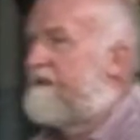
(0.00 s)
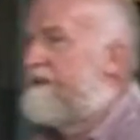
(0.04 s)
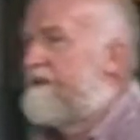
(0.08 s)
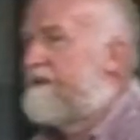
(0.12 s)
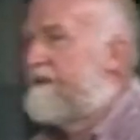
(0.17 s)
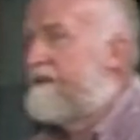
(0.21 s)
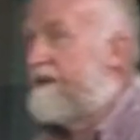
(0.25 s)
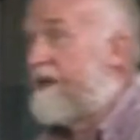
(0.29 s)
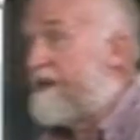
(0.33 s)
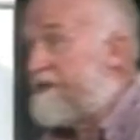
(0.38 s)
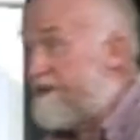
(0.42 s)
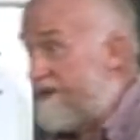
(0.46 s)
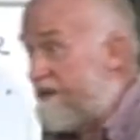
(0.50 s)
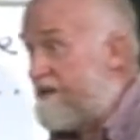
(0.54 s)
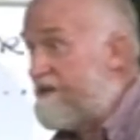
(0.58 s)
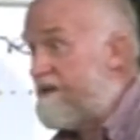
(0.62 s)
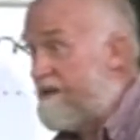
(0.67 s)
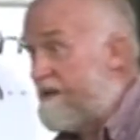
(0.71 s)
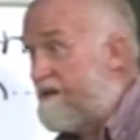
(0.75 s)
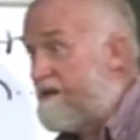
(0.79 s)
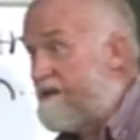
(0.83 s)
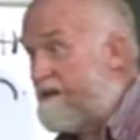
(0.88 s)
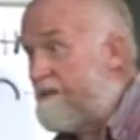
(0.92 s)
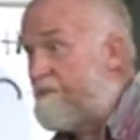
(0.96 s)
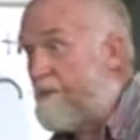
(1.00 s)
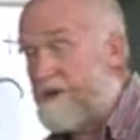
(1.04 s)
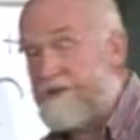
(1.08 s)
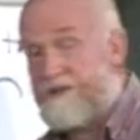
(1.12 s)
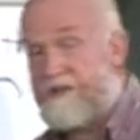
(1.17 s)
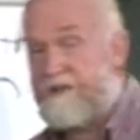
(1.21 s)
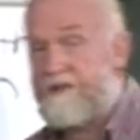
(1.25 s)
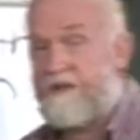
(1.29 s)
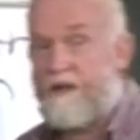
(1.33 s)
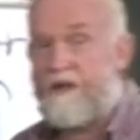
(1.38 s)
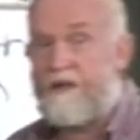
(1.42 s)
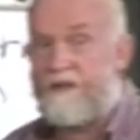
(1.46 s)
It passed
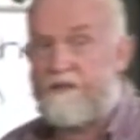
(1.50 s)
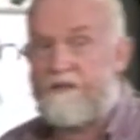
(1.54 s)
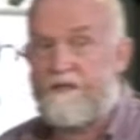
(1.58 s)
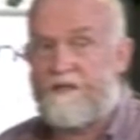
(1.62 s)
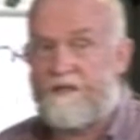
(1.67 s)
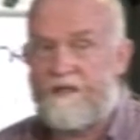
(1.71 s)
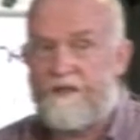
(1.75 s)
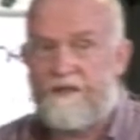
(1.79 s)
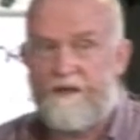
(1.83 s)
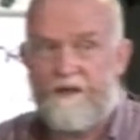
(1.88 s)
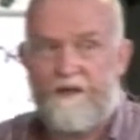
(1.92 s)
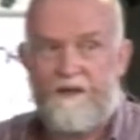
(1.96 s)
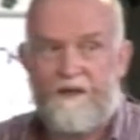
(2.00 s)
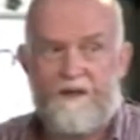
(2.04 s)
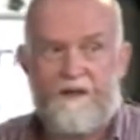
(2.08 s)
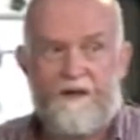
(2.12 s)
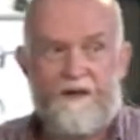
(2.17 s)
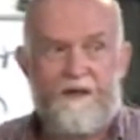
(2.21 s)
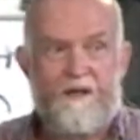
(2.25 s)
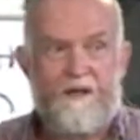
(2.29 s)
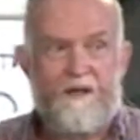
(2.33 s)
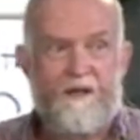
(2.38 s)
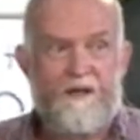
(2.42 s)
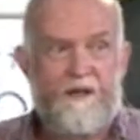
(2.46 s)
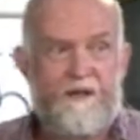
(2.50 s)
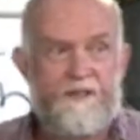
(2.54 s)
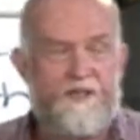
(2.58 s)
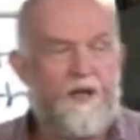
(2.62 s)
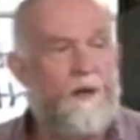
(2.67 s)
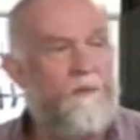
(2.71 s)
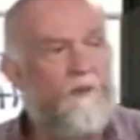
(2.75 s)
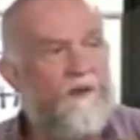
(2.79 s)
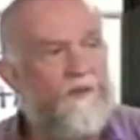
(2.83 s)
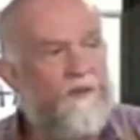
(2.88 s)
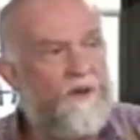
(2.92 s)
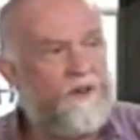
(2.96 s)
the test.
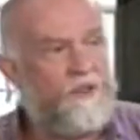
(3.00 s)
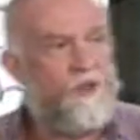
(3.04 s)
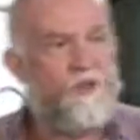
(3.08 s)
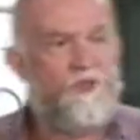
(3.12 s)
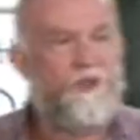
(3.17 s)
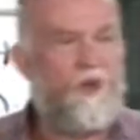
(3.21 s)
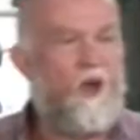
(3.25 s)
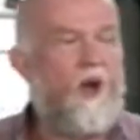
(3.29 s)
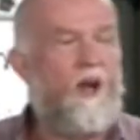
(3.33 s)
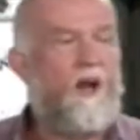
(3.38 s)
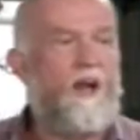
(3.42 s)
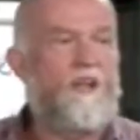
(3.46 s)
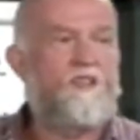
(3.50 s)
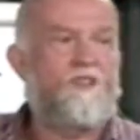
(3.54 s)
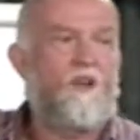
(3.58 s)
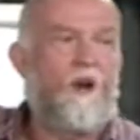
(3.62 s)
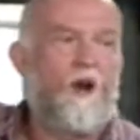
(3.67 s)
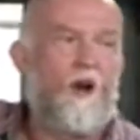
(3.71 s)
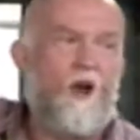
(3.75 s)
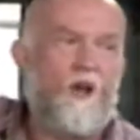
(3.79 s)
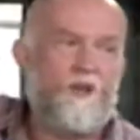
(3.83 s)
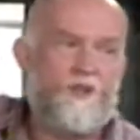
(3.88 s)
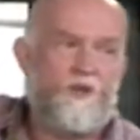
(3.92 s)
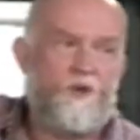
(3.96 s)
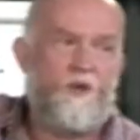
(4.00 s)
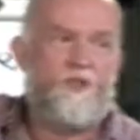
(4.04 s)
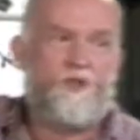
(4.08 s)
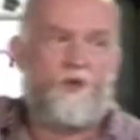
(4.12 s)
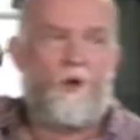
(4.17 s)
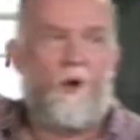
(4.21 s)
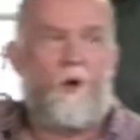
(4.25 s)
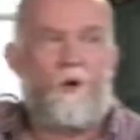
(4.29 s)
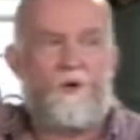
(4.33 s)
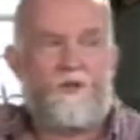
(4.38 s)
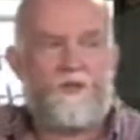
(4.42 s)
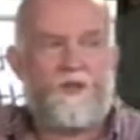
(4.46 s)
Some of us use God as a last
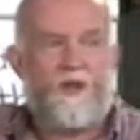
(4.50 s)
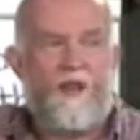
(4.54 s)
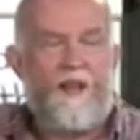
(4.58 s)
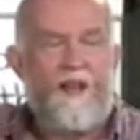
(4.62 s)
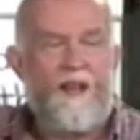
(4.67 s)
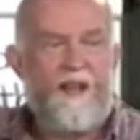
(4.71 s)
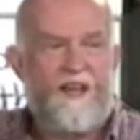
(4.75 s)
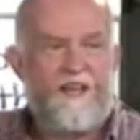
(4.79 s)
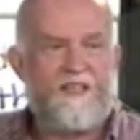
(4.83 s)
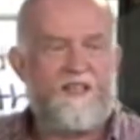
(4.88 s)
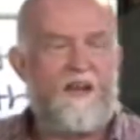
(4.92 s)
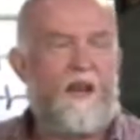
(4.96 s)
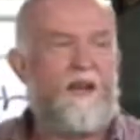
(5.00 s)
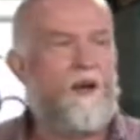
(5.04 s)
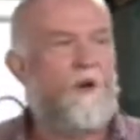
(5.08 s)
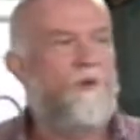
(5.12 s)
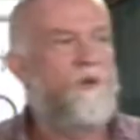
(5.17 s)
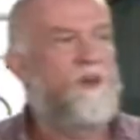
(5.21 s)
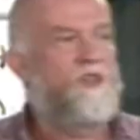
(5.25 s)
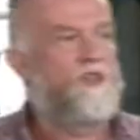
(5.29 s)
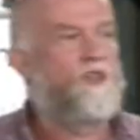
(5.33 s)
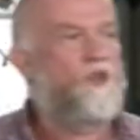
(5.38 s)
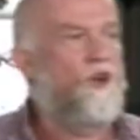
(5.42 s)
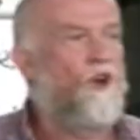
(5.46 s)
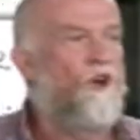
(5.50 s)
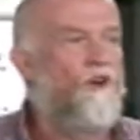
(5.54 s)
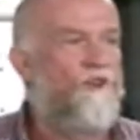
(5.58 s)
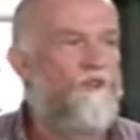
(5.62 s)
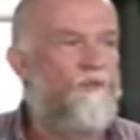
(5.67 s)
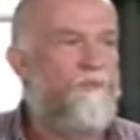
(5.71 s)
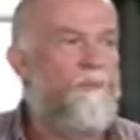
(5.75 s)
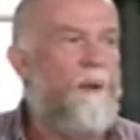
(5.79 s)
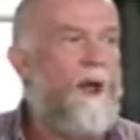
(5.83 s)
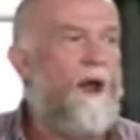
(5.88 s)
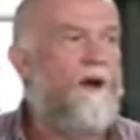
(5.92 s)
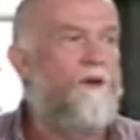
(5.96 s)
resort. He's like a
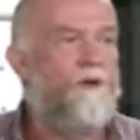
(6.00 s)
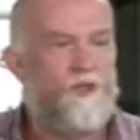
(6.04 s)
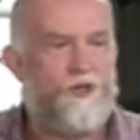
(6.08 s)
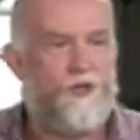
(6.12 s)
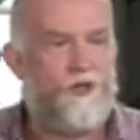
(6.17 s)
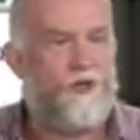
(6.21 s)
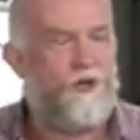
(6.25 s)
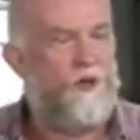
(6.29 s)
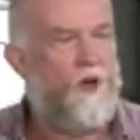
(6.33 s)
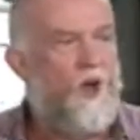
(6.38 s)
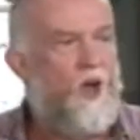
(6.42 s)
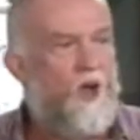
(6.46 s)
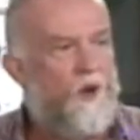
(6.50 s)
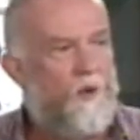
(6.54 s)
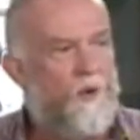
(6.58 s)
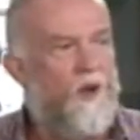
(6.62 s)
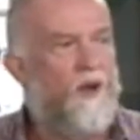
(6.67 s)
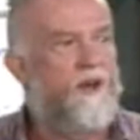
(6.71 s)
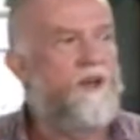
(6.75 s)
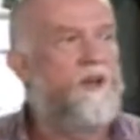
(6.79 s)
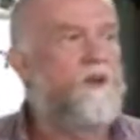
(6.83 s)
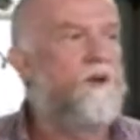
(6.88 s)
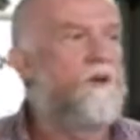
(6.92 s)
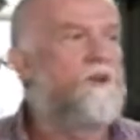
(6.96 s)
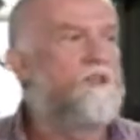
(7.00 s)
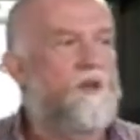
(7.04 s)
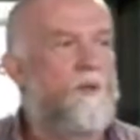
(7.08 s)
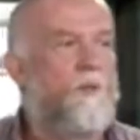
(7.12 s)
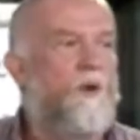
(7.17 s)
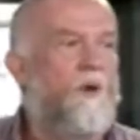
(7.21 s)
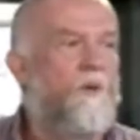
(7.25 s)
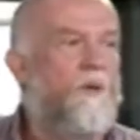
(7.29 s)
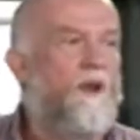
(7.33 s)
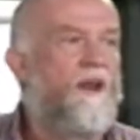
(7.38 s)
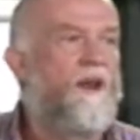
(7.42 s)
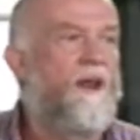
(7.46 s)
reserve parachute. We only use them
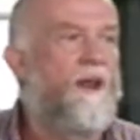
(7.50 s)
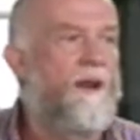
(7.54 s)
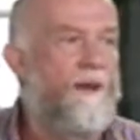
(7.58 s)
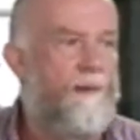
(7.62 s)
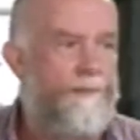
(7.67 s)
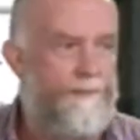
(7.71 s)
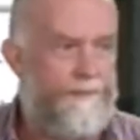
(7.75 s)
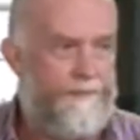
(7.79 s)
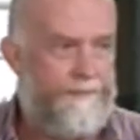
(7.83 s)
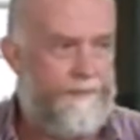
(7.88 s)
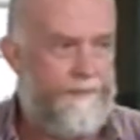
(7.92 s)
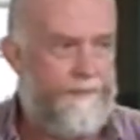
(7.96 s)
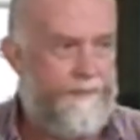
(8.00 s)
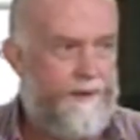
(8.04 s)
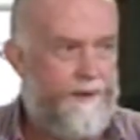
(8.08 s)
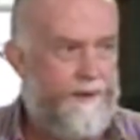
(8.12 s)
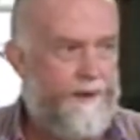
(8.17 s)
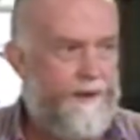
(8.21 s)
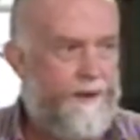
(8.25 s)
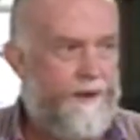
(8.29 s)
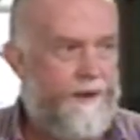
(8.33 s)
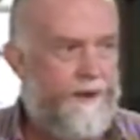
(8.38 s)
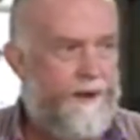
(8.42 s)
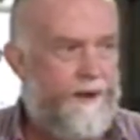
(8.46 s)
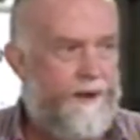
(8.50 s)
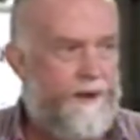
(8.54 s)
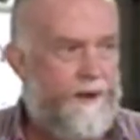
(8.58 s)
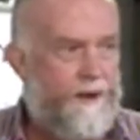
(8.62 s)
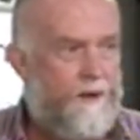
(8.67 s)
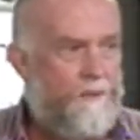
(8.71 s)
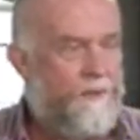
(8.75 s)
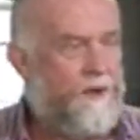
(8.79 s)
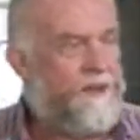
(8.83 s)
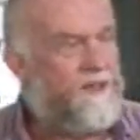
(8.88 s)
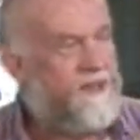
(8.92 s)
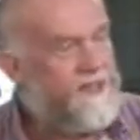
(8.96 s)
when we need them.
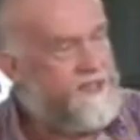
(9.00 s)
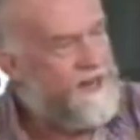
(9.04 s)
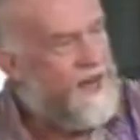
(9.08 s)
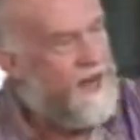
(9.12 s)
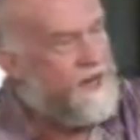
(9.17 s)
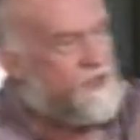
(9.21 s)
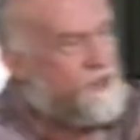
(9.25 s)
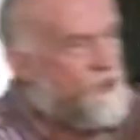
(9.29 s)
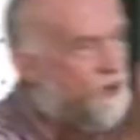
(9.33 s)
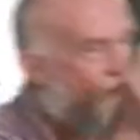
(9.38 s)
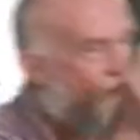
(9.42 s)
But the test of